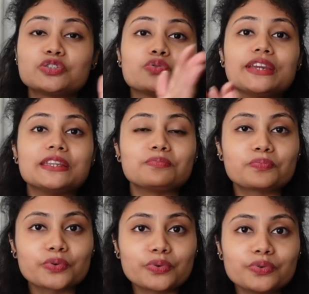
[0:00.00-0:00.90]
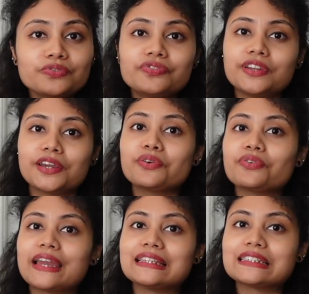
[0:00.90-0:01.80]
to improve their
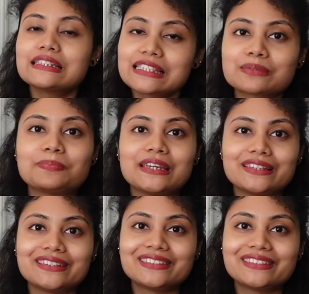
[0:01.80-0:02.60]
writing speed